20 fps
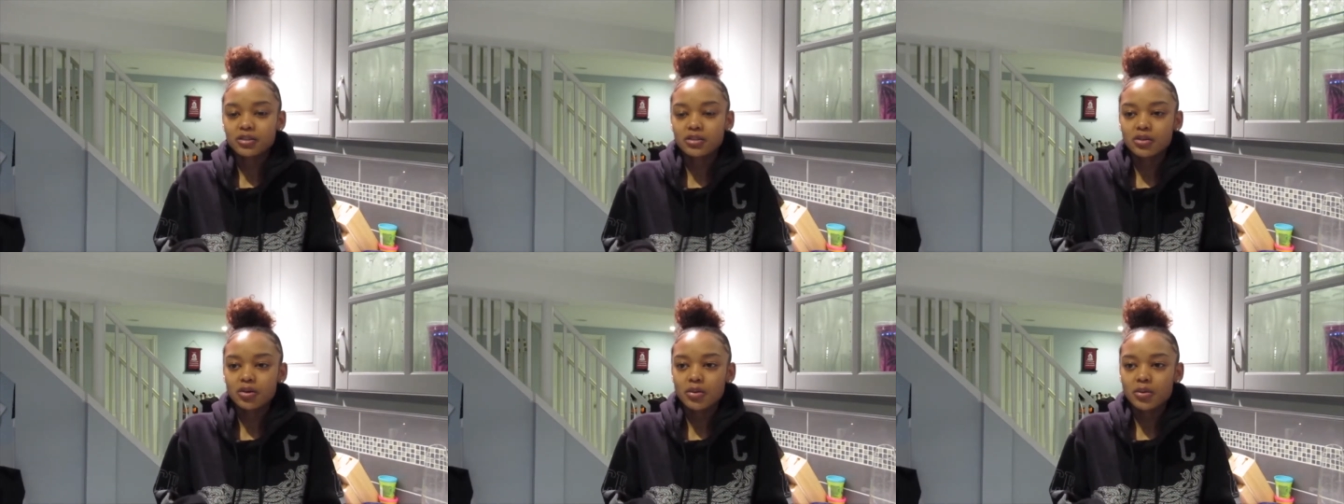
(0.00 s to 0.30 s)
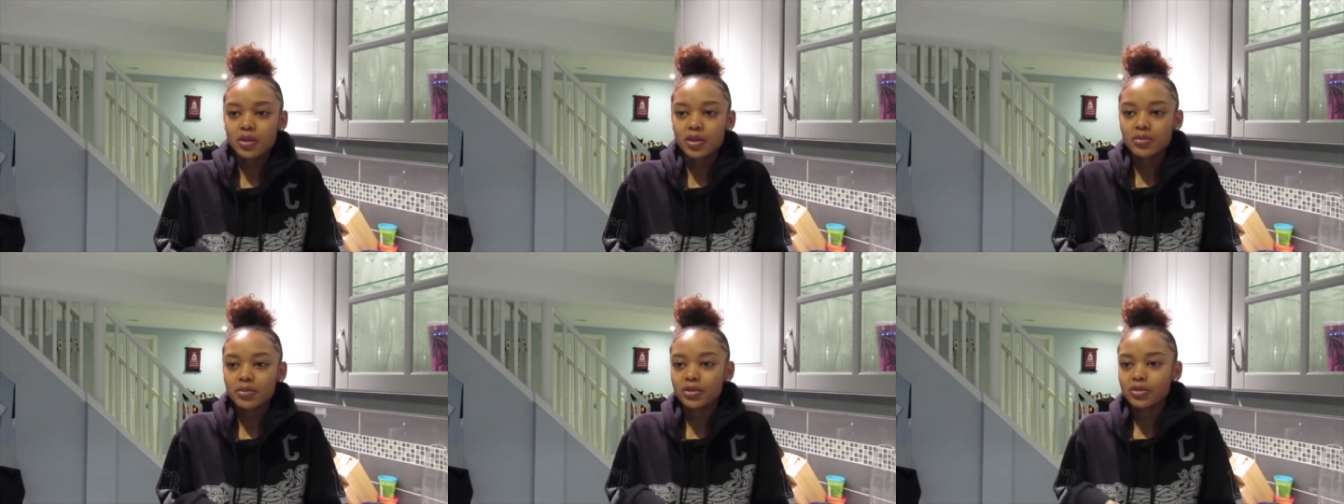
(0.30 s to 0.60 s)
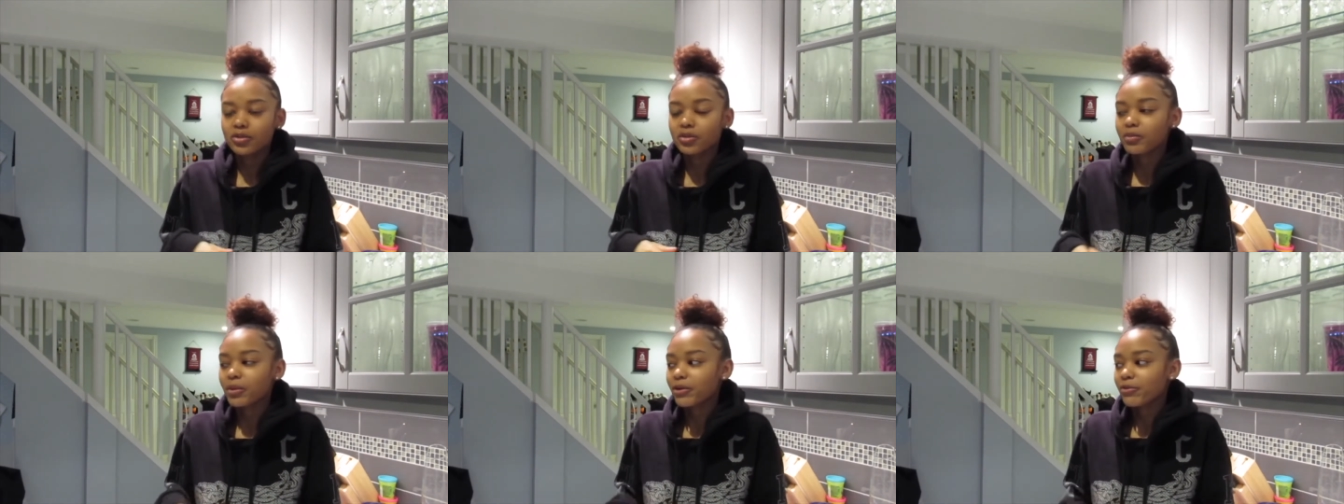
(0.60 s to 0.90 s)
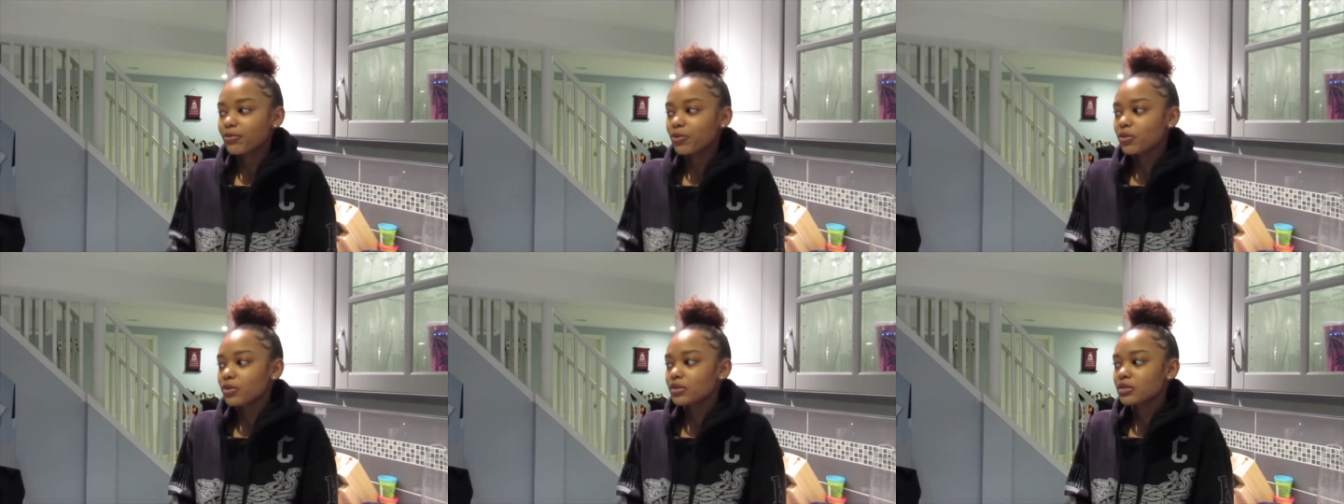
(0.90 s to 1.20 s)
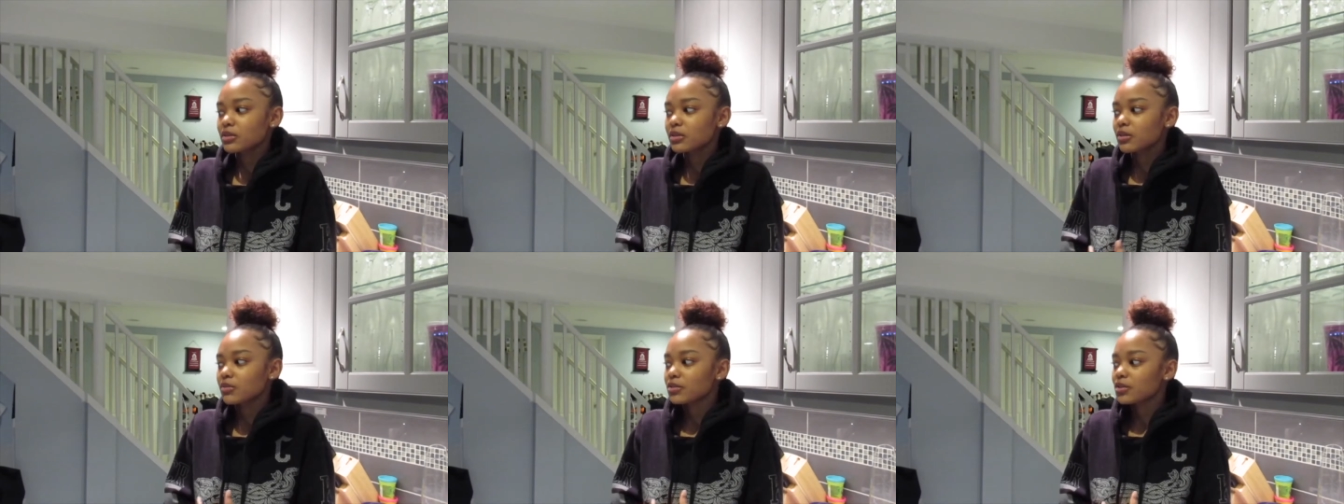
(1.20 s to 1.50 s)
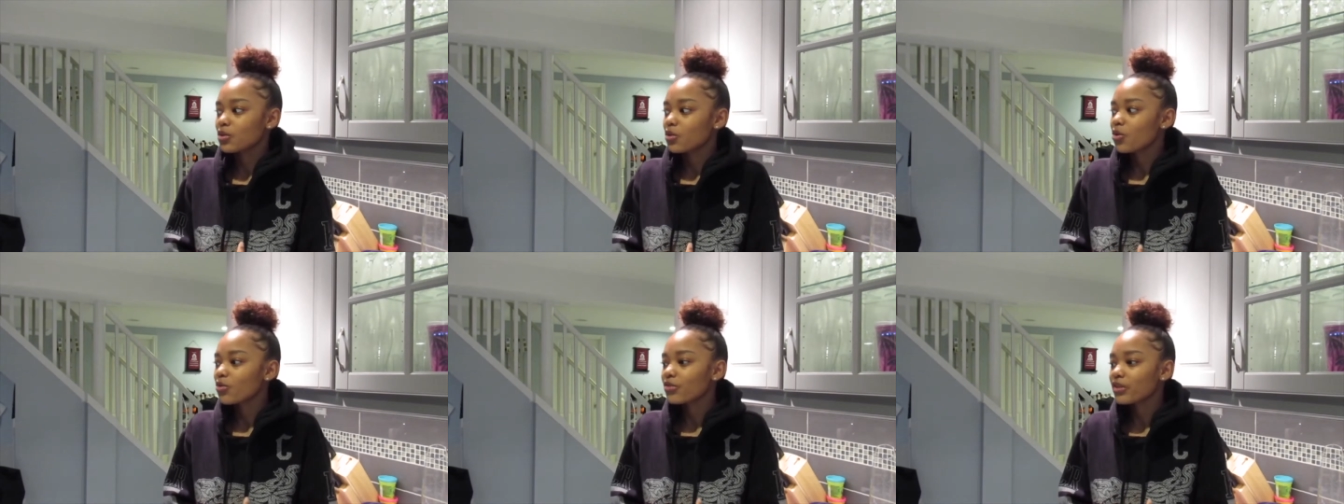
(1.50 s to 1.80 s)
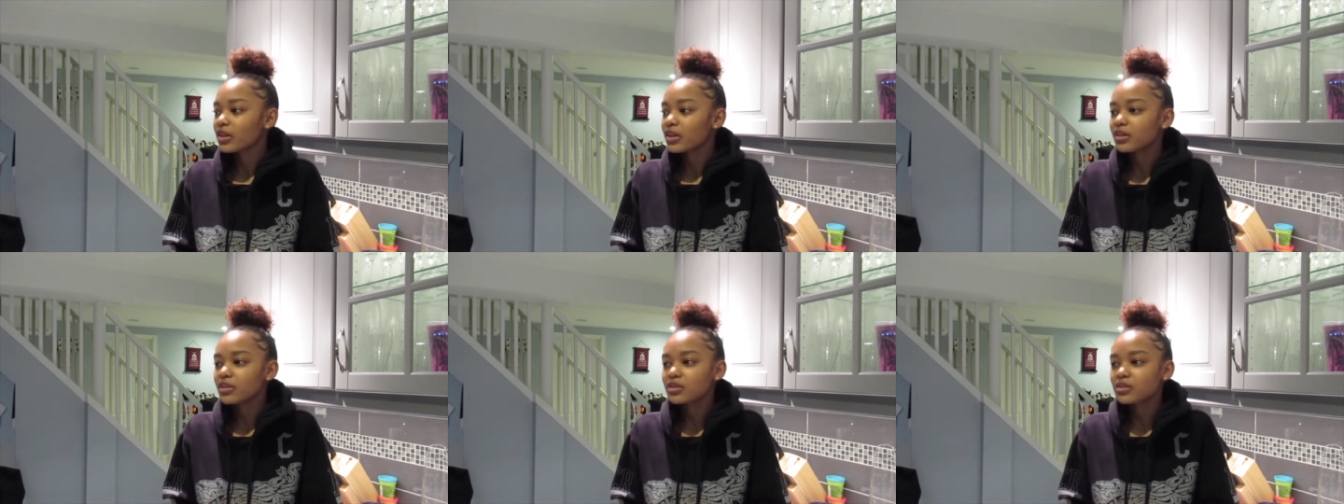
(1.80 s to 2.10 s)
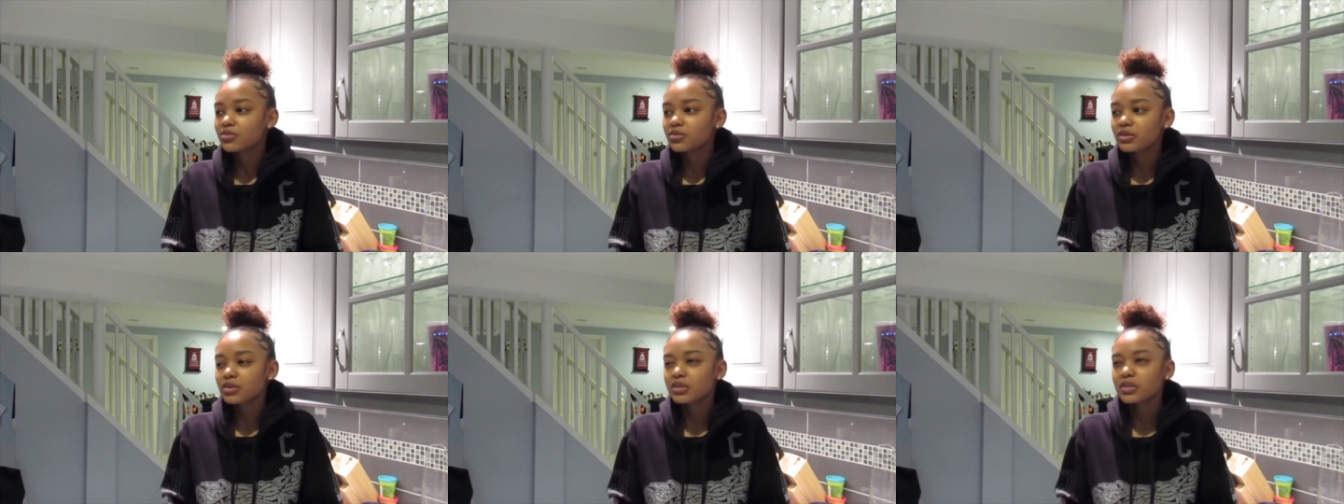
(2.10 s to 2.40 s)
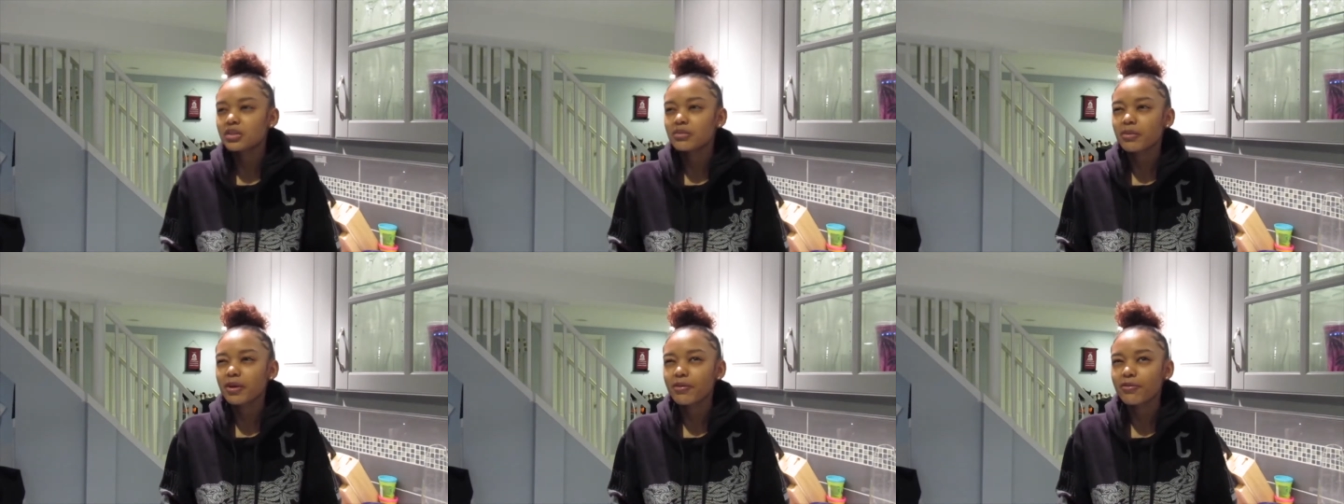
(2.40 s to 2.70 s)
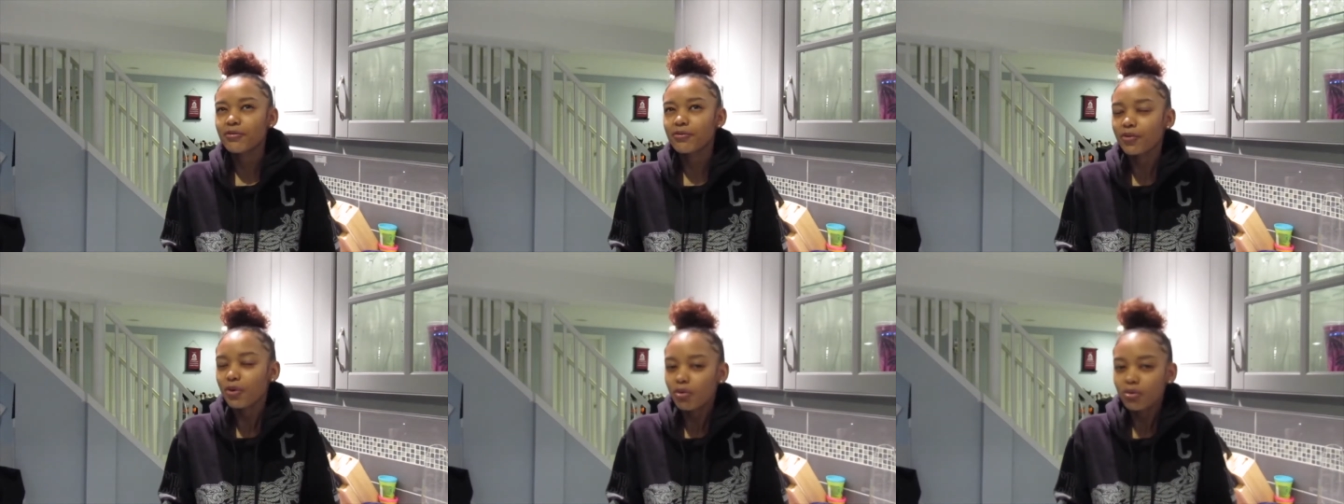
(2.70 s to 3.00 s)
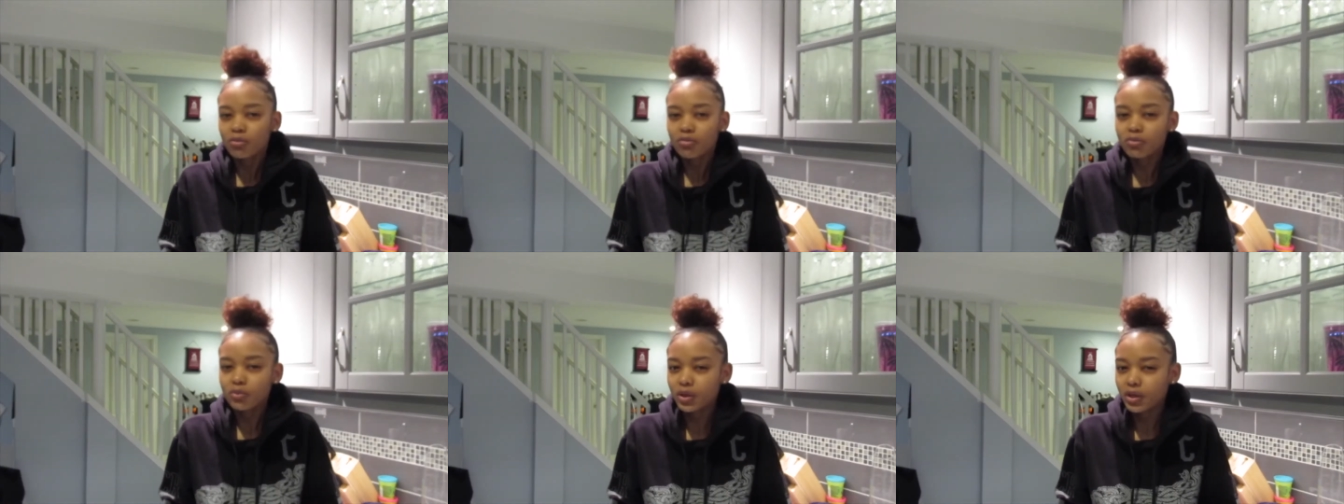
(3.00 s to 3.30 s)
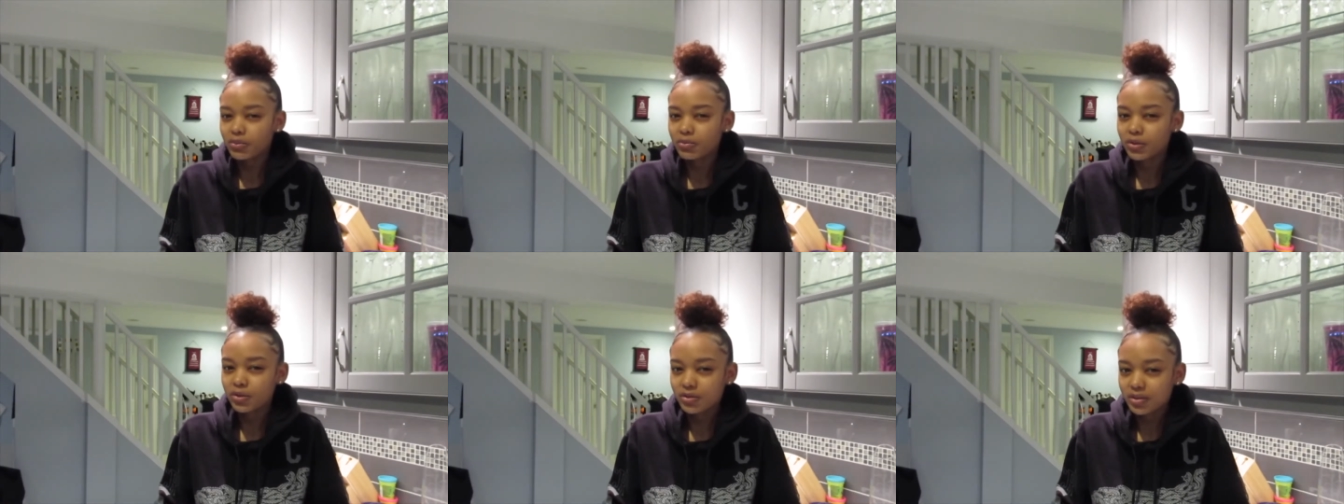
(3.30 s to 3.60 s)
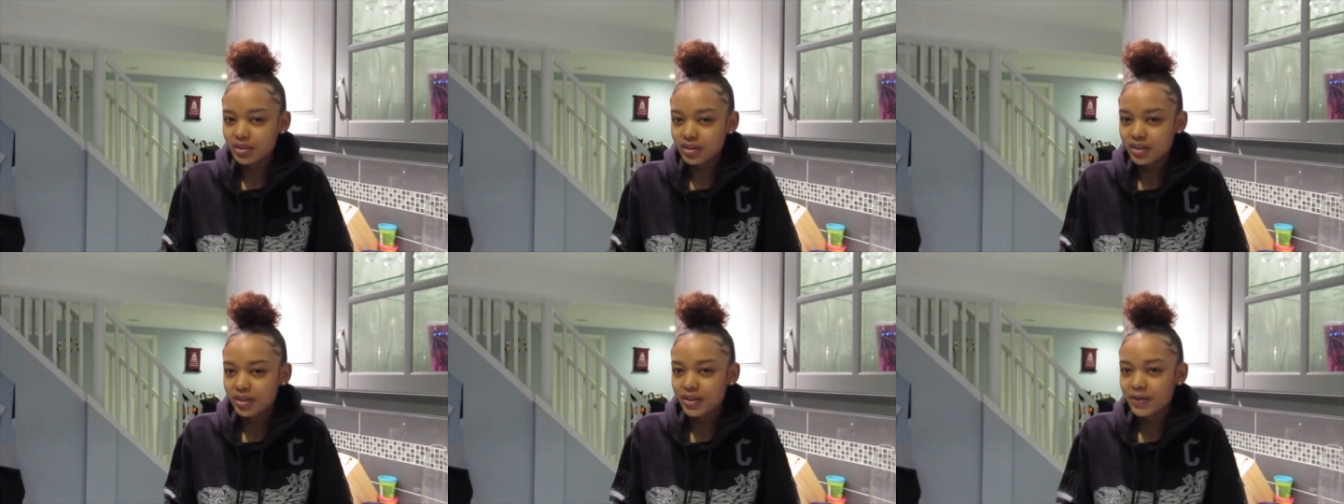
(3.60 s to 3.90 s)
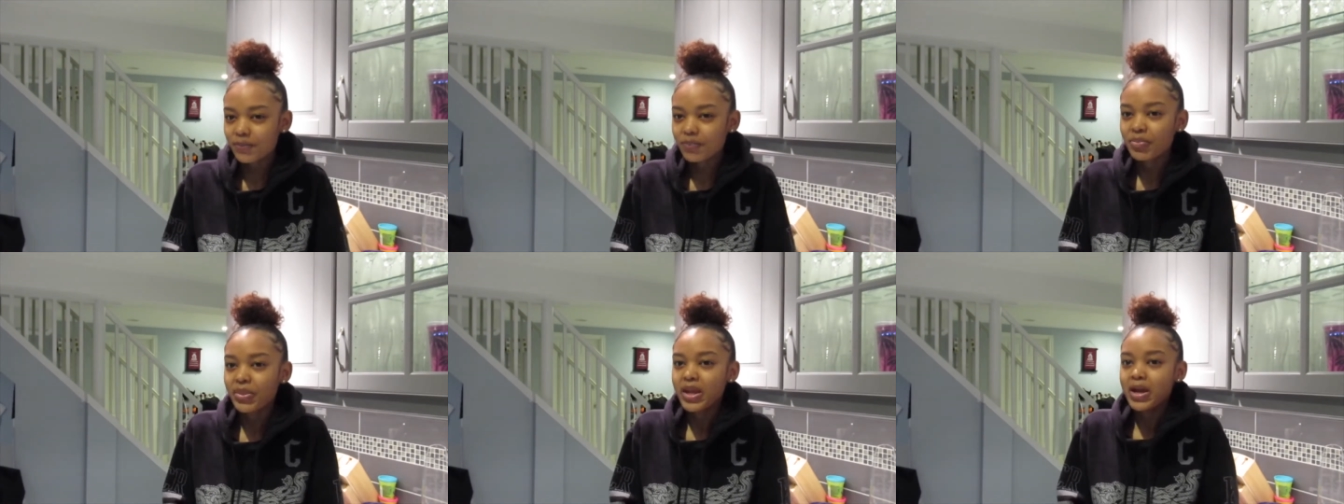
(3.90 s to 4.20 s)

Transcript: So I'm gonna be using my phone and stuff. So hopefully he doesn't really see my phone when I'm using it.